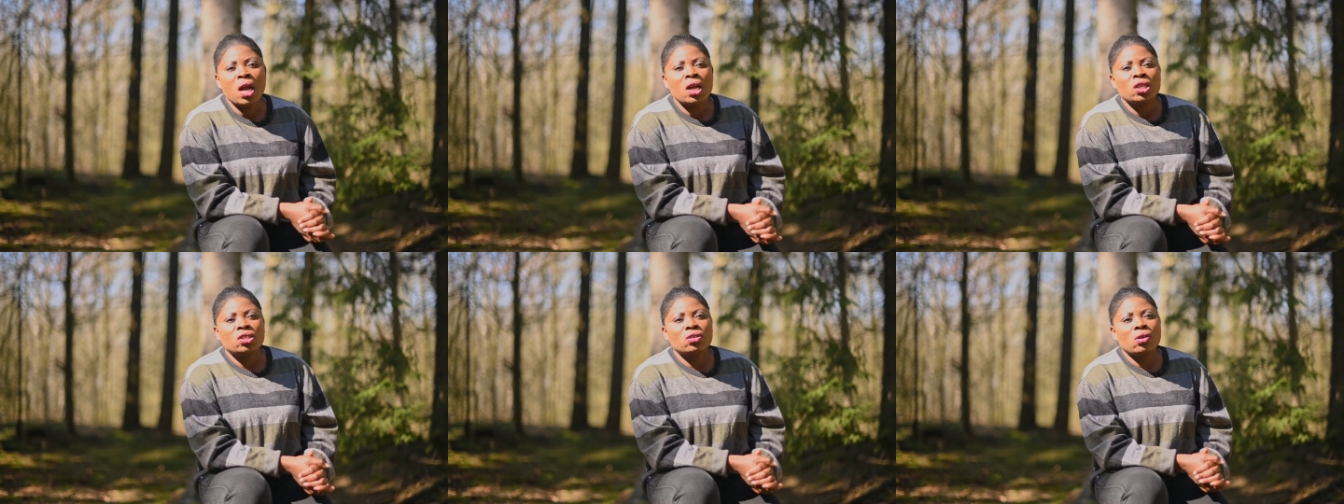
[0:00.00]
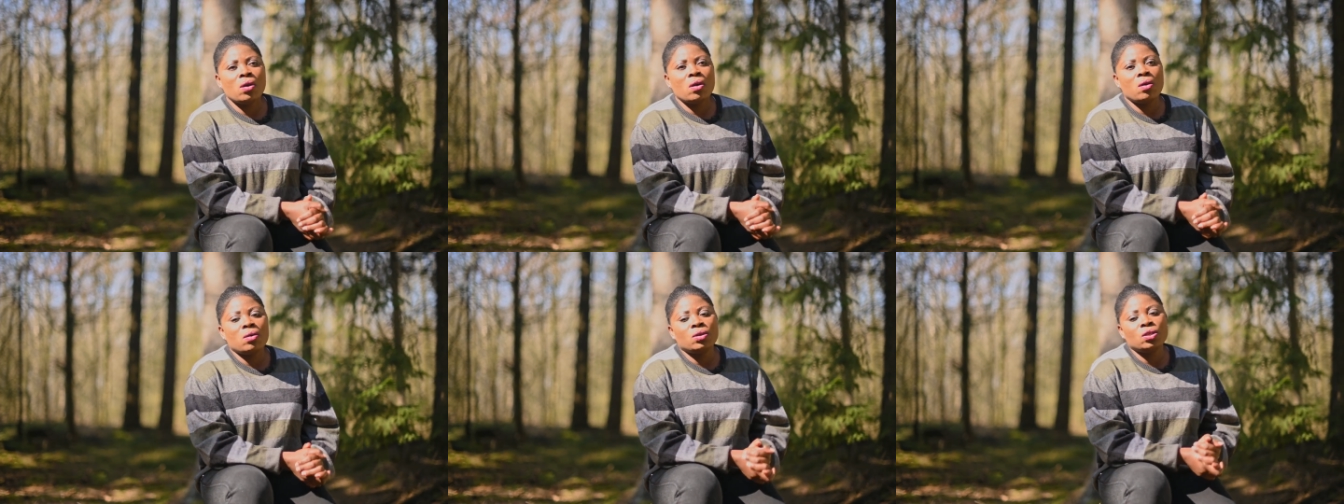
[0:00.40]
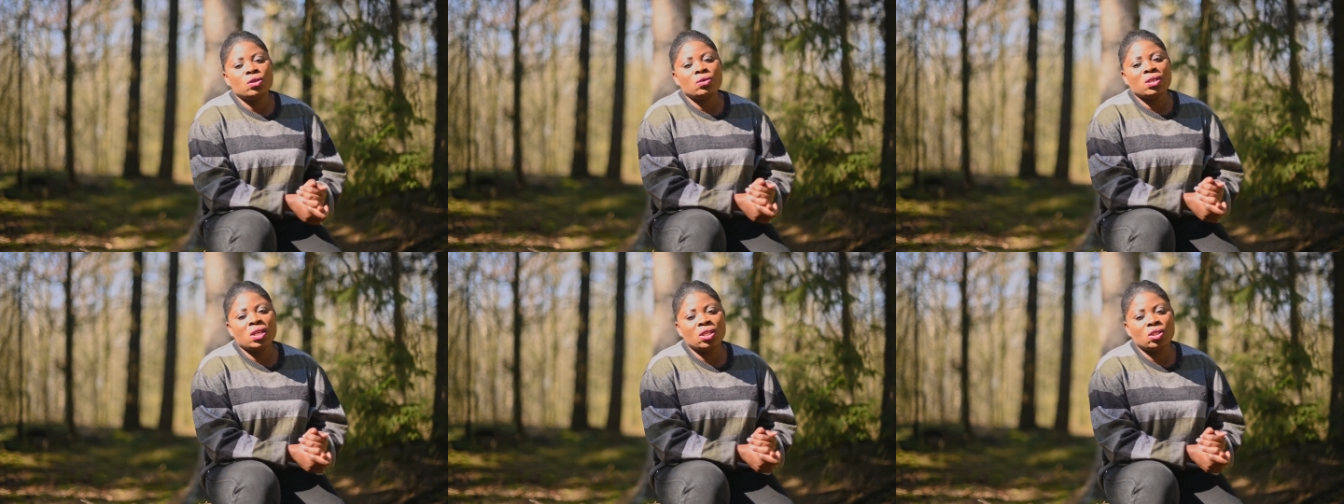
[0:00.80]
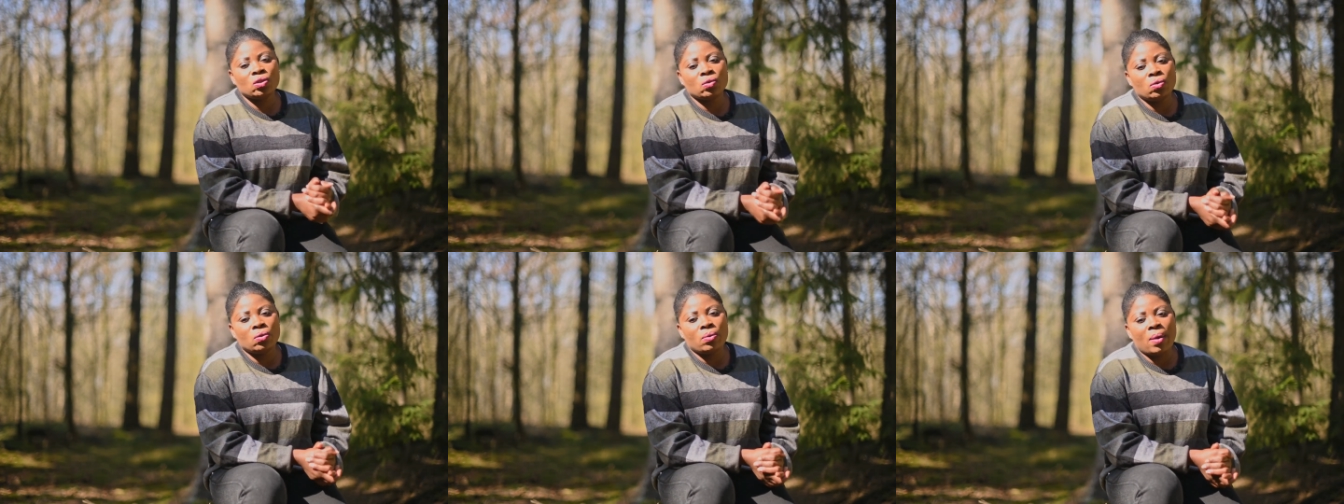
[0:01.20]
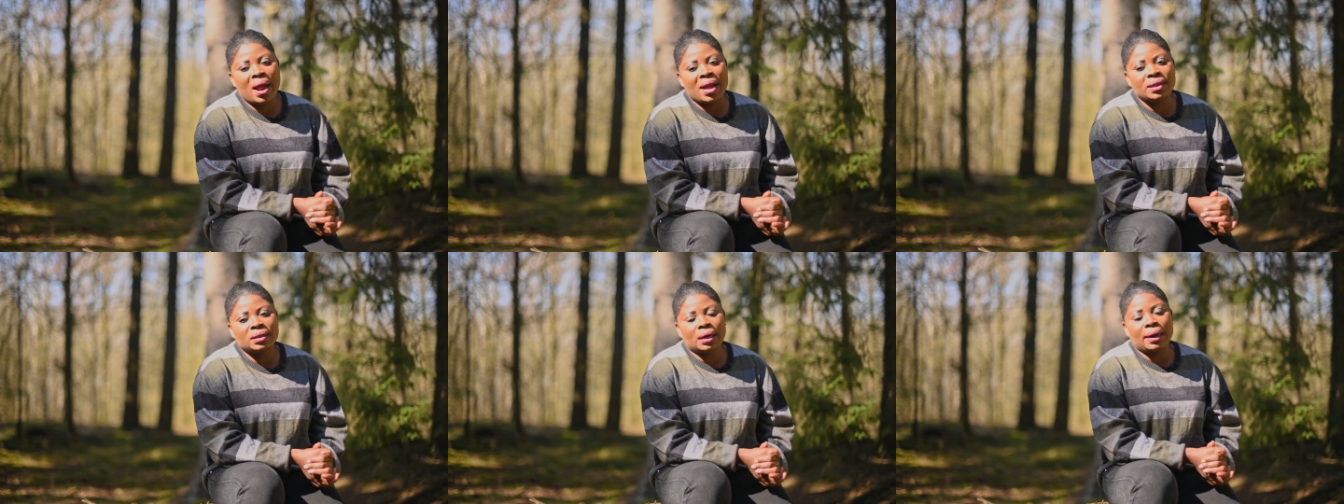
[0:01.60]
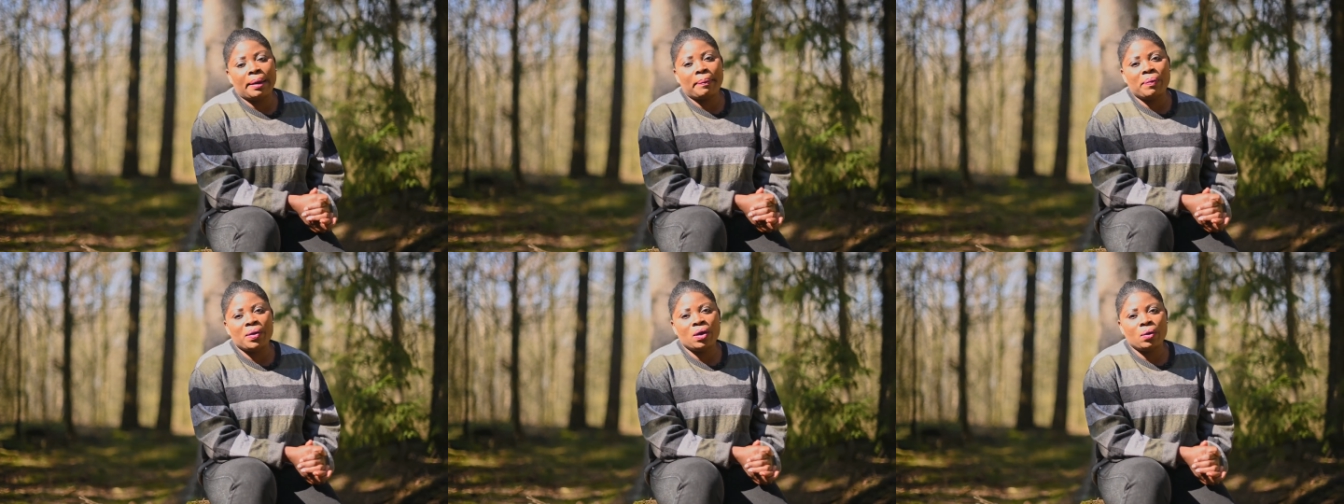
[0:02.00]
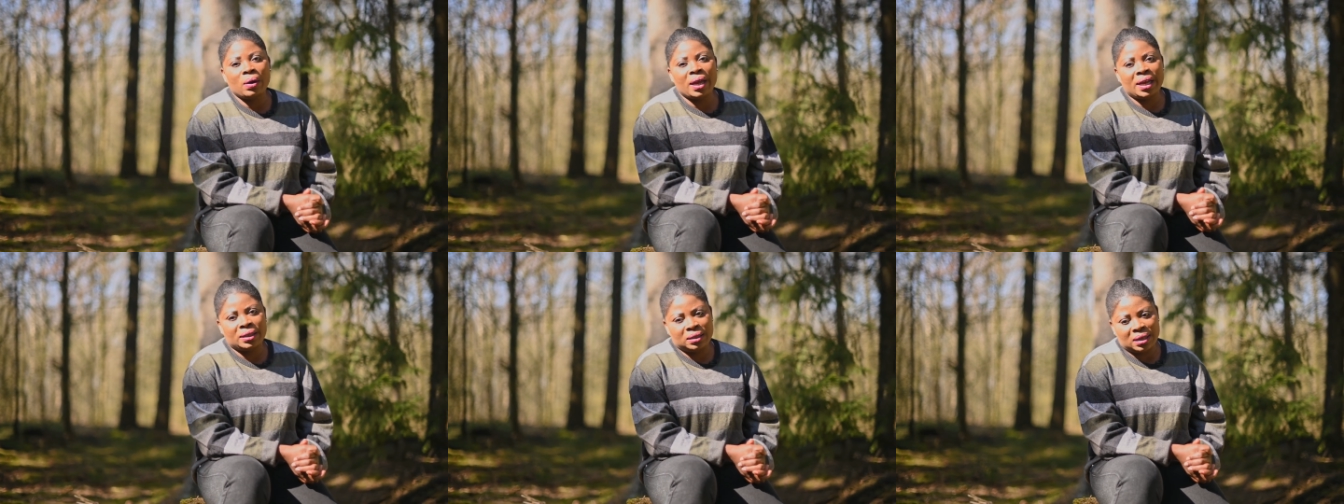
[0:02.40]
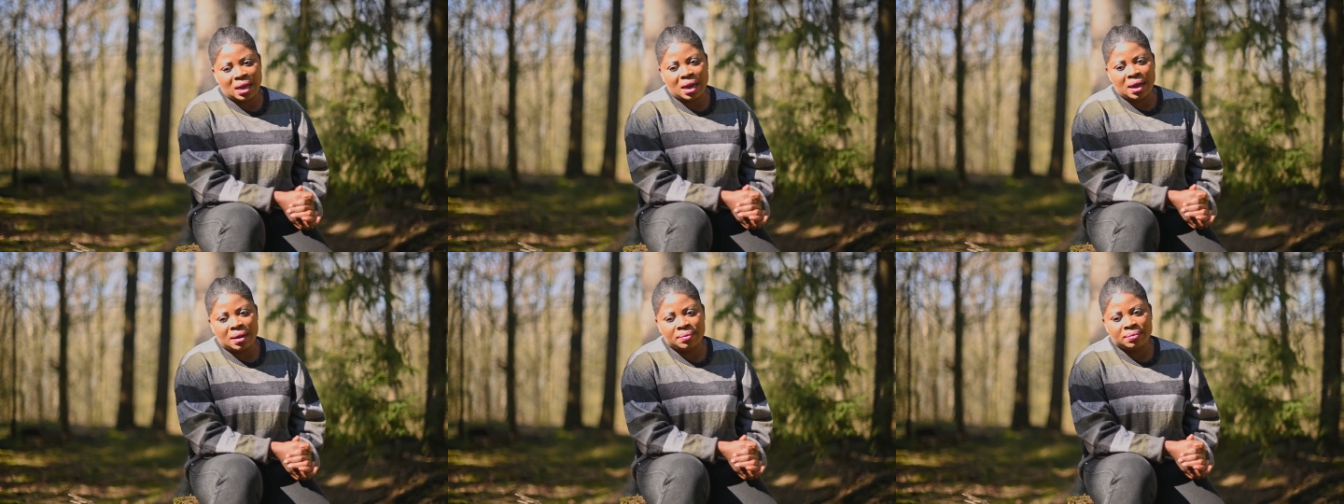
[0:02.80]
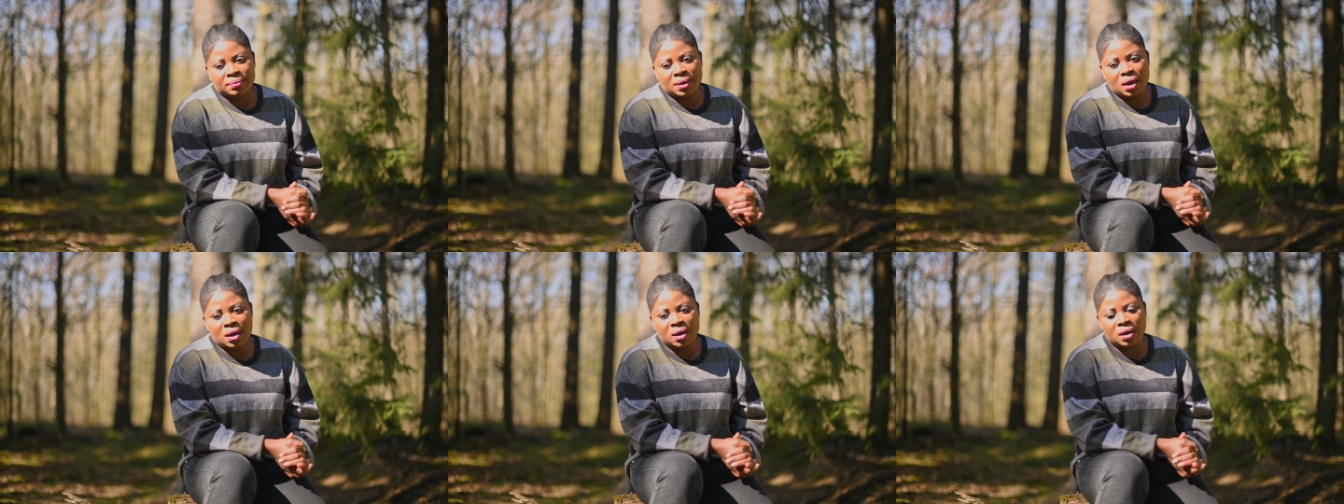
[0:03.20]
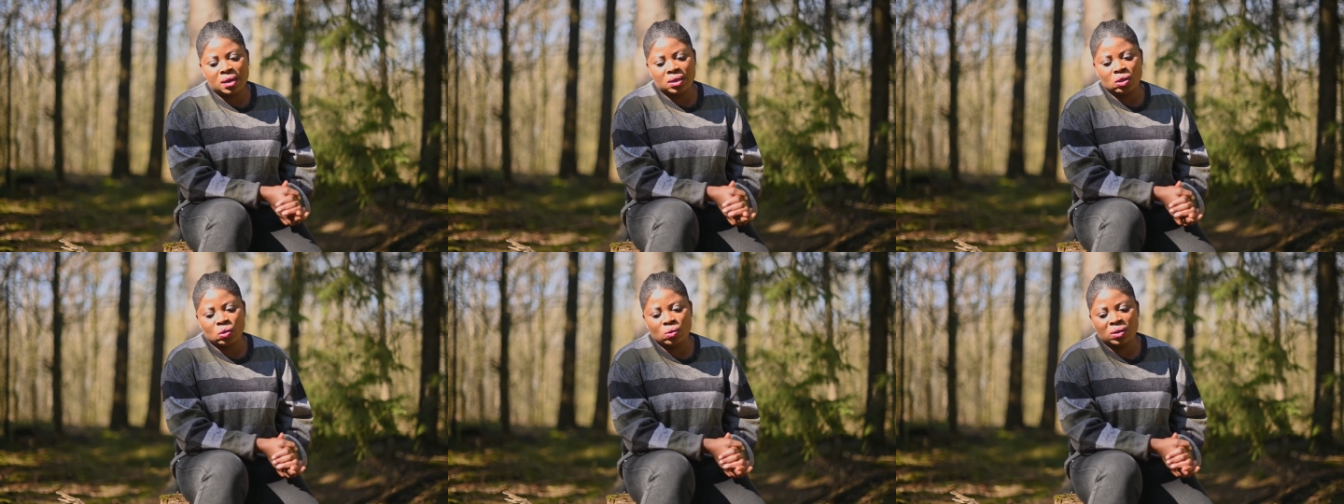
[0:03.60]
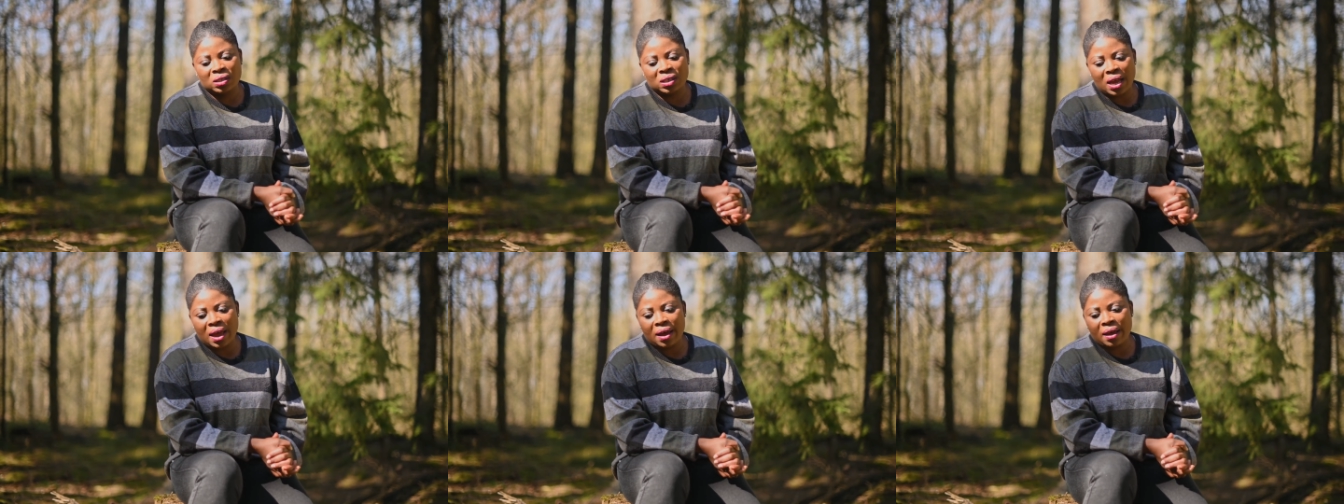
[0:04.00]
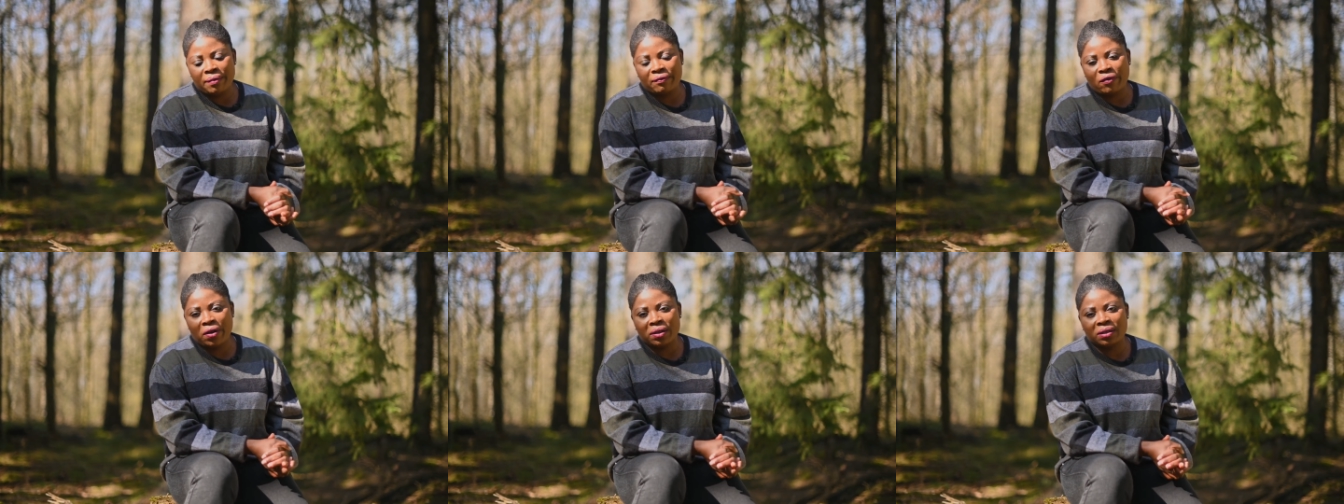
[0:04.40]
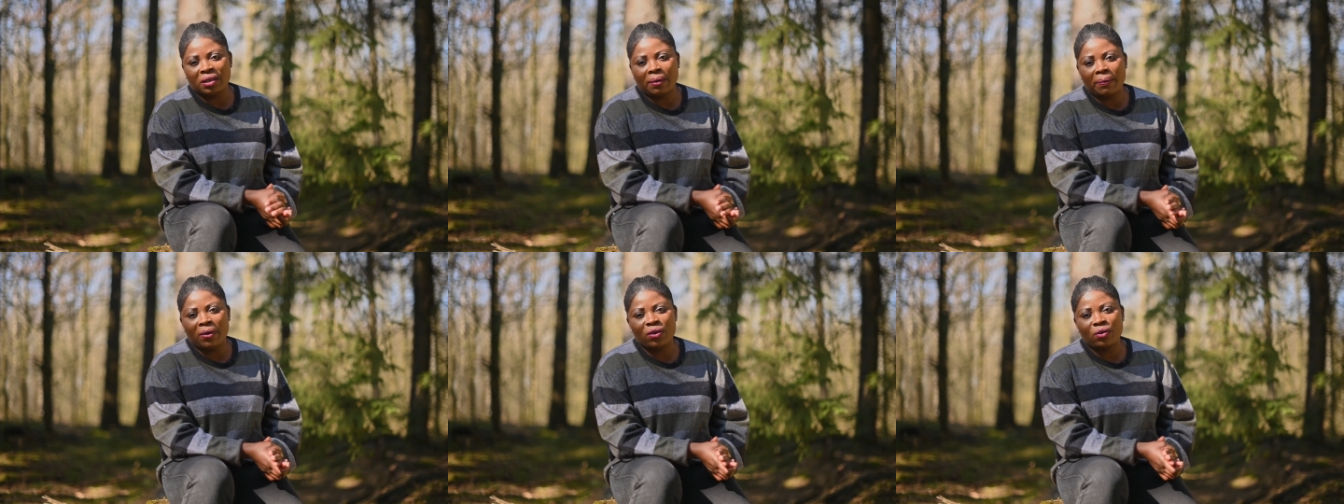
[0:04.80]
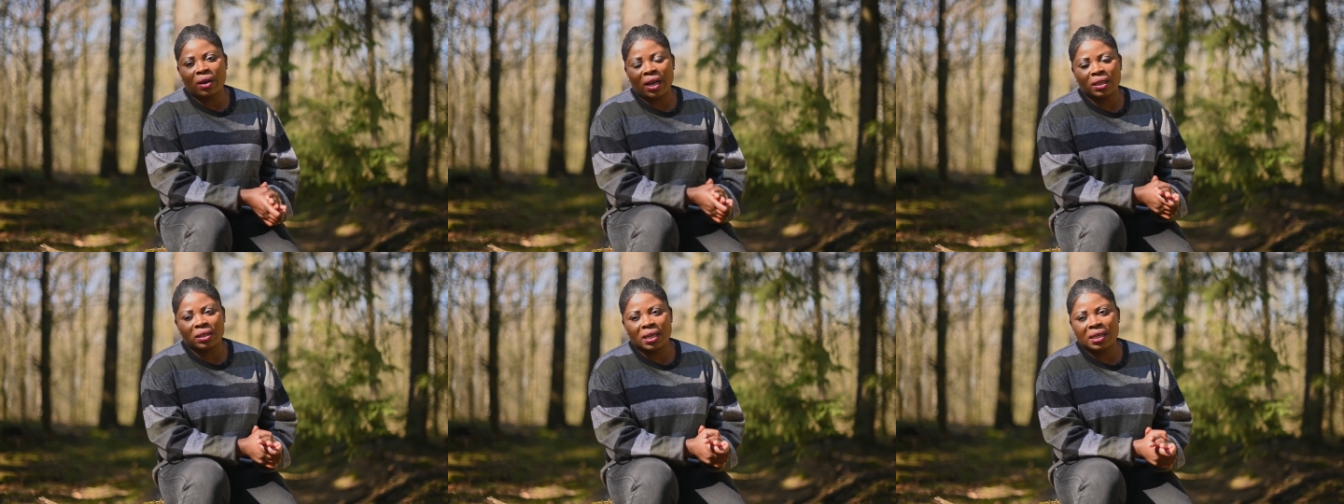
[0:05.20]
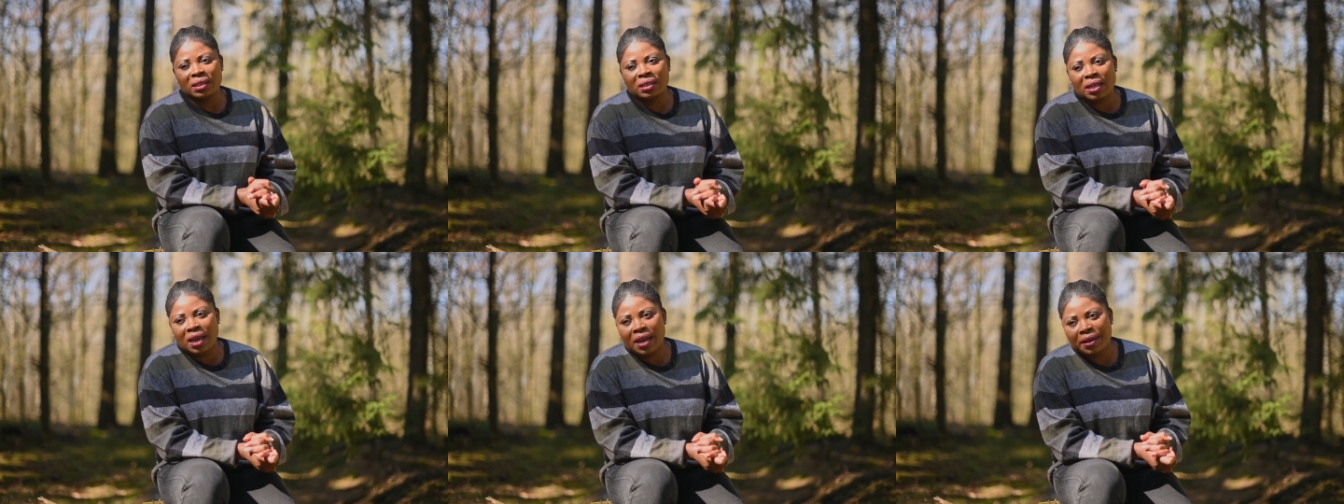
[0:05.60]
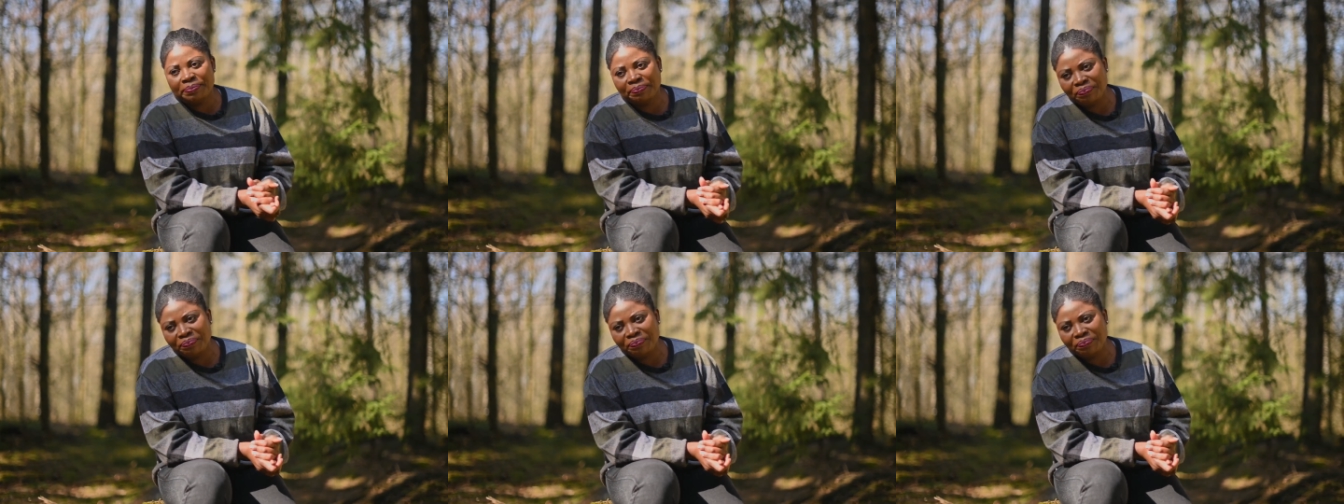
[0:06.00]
So you need to write an appeal letter to say, for example, you can just say,